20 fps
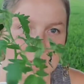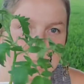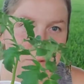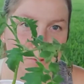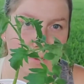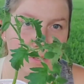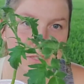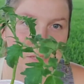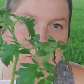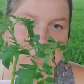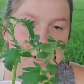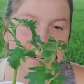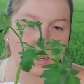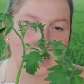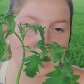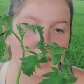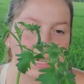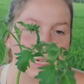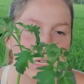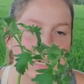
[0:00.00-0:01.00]
these ones are
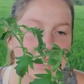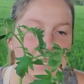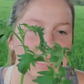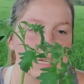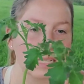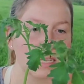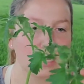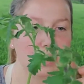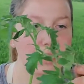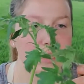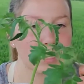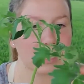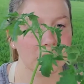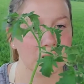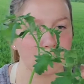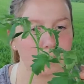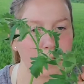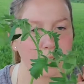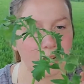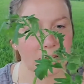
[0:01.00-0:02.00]
little
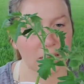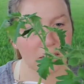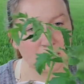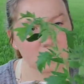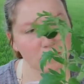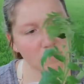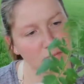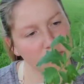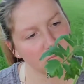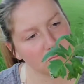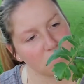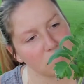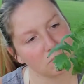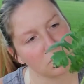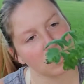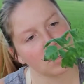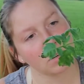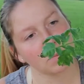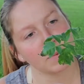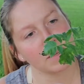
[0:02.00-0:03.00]
itty bitty,
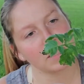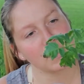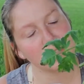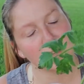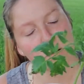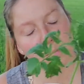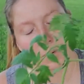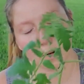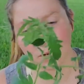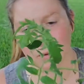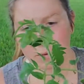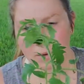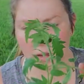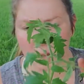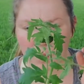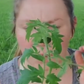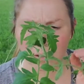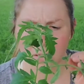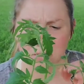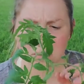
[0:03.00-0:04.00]
a little bit sunburnt.
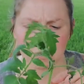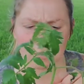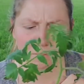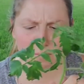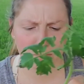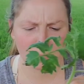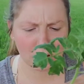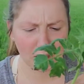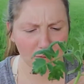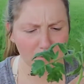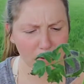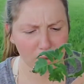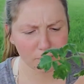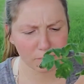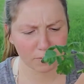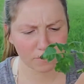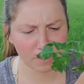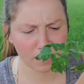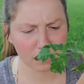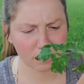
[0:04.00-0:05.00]
I've
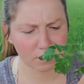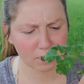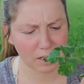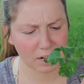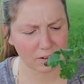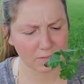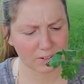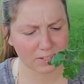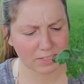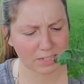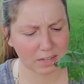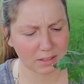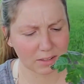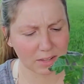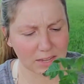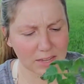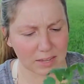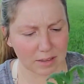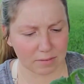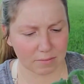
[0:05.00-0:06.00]
come to find they're kind of a
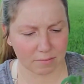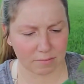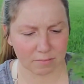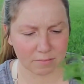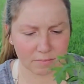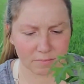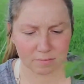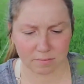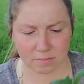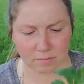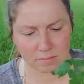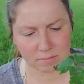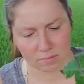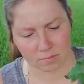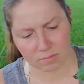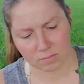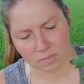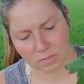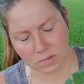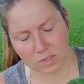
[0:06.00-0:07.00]
delicate
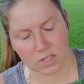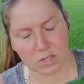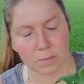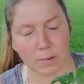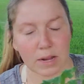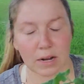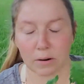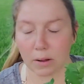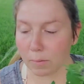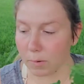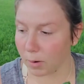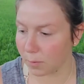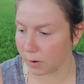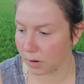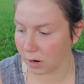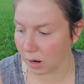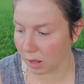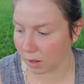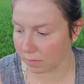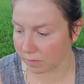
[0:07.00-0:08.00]
tomato. I'm going to
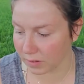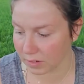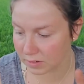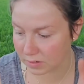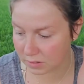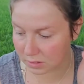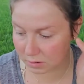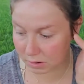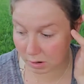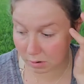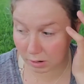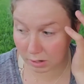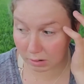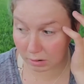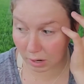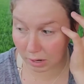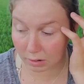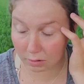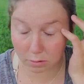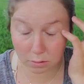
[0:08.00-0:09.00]
put all of these in the ground.
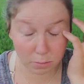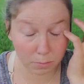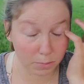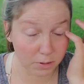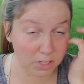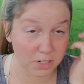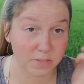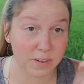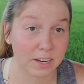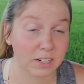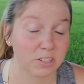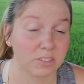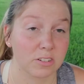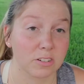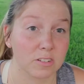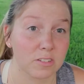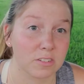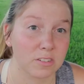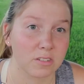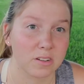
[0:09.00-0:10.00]
I grew a bunch of
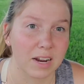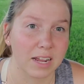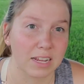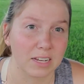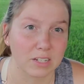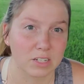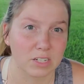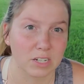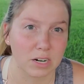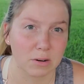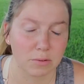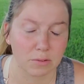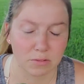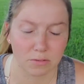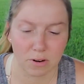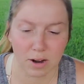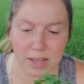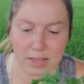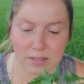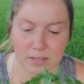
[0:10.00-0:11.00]
extras so that I can share with
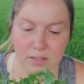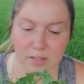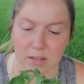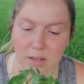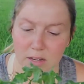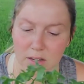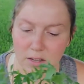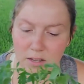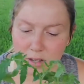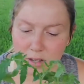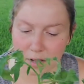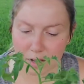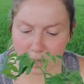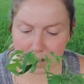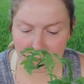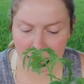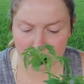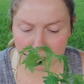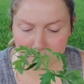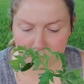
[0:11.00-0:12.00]
friends.
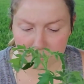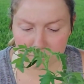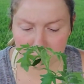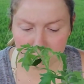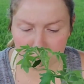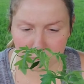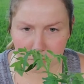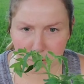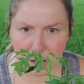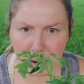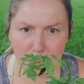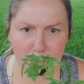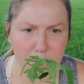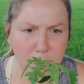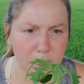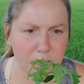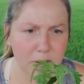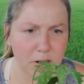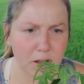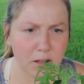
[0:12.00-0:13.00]
But I'm going
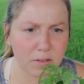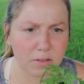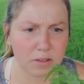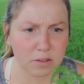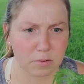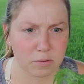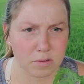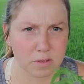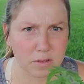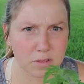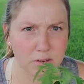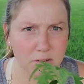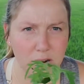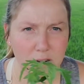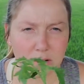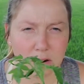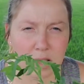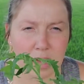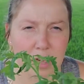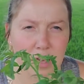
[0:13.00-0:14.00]
to put all these ones in the
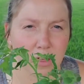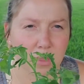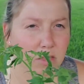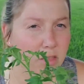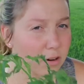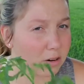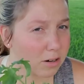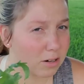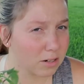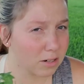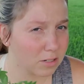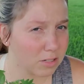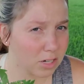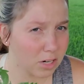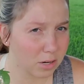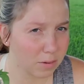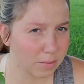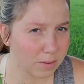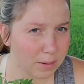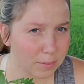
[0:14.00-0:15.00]
ground. They're a
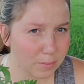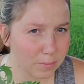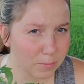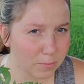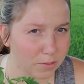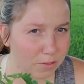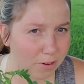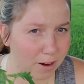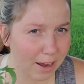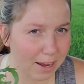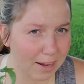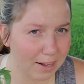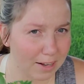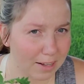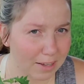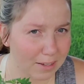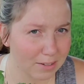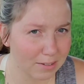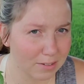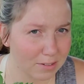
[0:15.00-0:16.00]
determinate
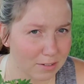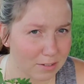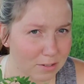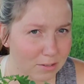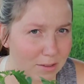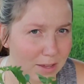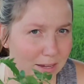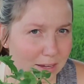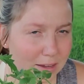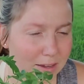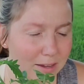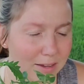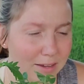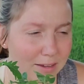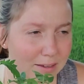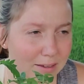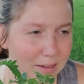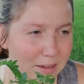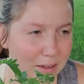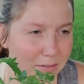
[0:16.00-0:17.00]
variety, so that
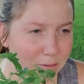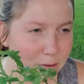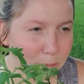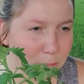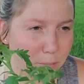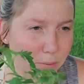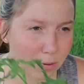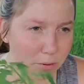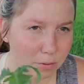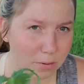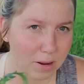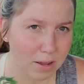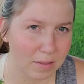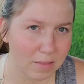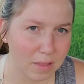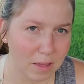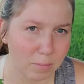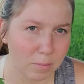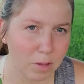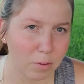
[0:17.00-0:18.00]
if you prune
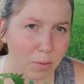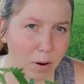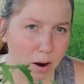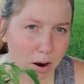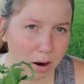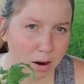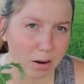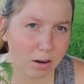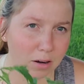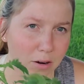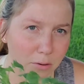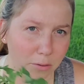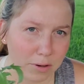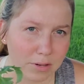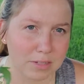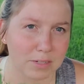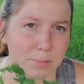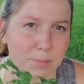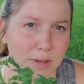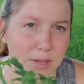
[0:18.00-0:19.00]
on them, you are
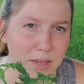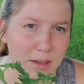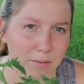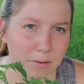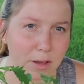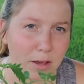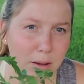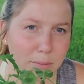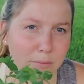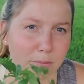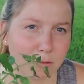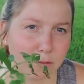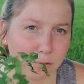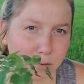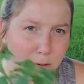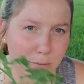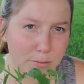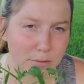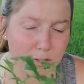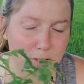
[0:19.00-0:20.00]
going to be giving up
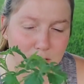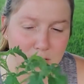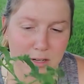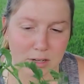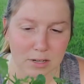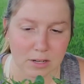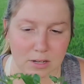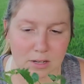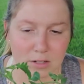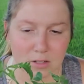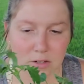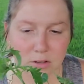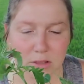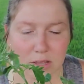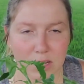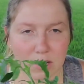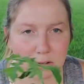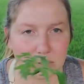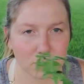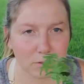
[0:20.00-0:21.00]
fruit. So
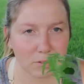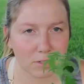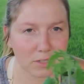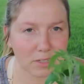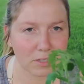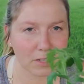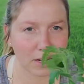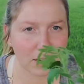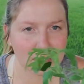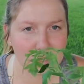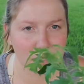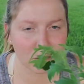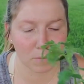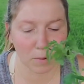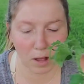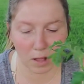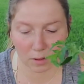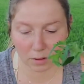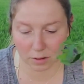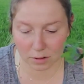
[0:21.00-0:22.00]
they usually stay
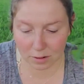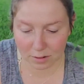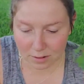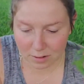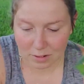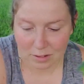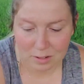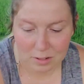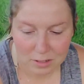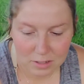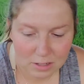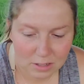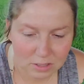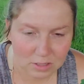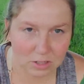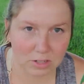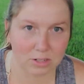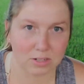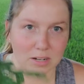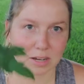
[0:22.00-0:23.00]
smaller.
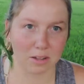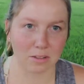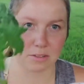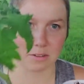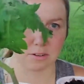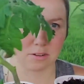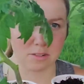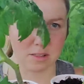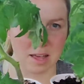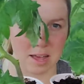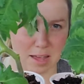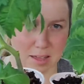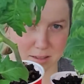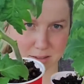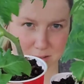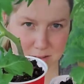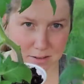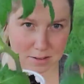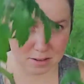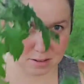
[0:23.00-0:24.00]
As you can tell, they're a lot
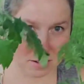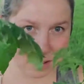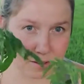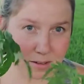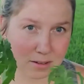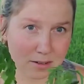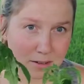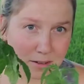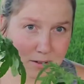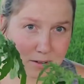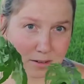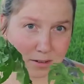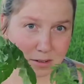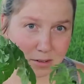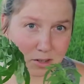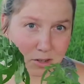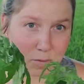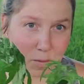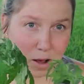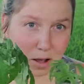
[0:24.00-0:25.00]

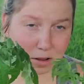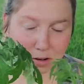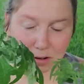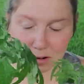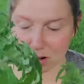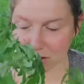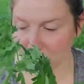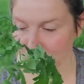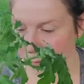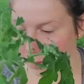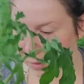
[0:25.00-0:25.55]
smaller of a